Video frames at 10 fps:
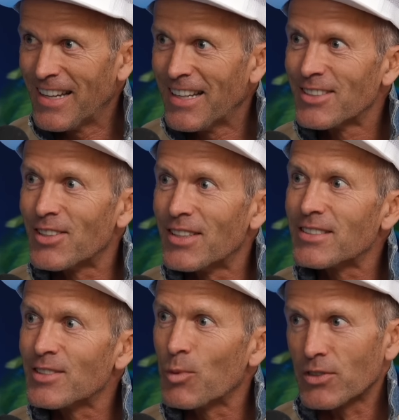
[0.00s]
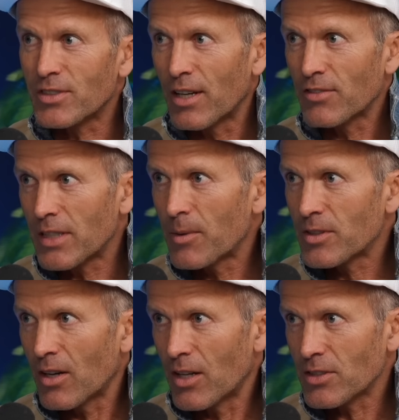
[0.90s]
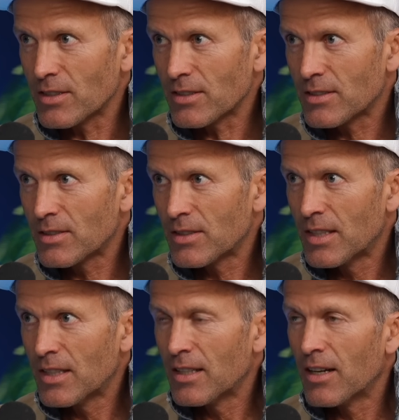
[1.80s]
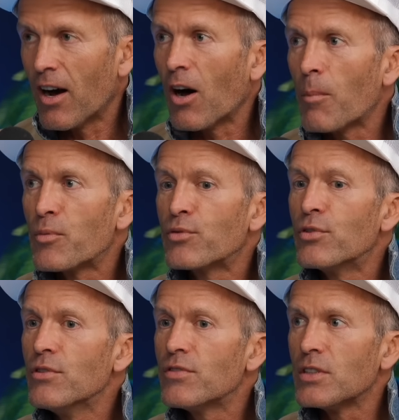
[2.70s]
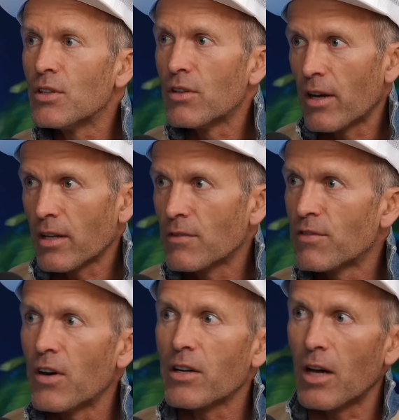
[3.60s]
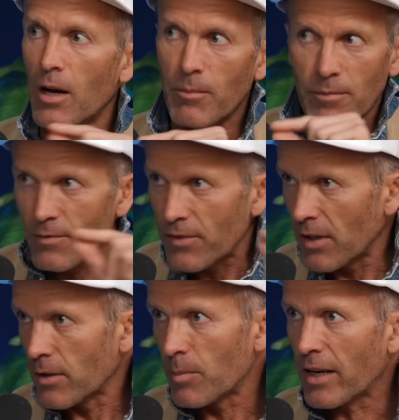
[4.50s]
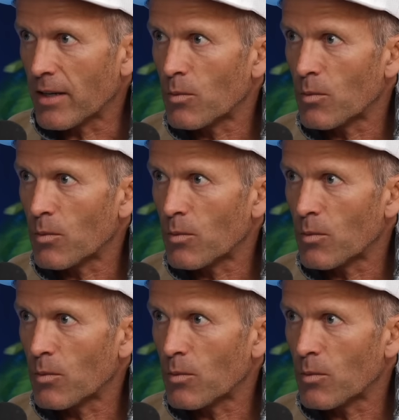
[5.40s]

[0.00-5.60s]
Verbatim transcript: So this is what self-sabotage is. Mm. I'll prove to you that I can fuck up, fill in the blank.